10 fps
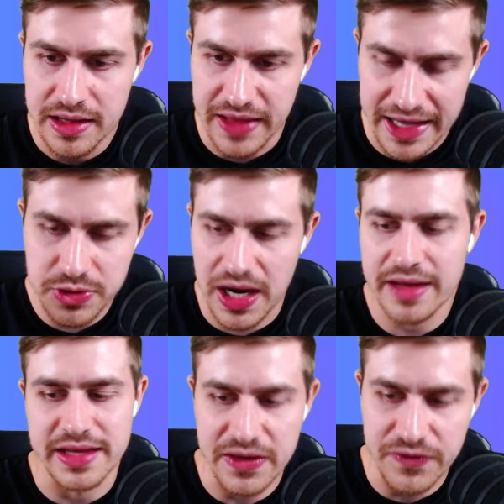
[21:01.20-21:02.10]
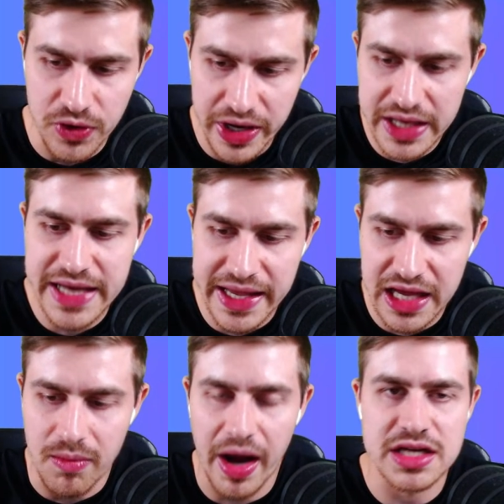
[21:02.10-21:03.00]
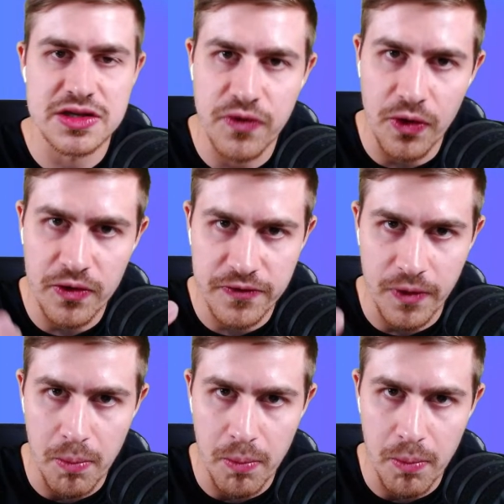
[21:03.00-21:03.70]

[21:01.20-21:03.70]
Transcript: That's what I think. If you're already taking a -4 for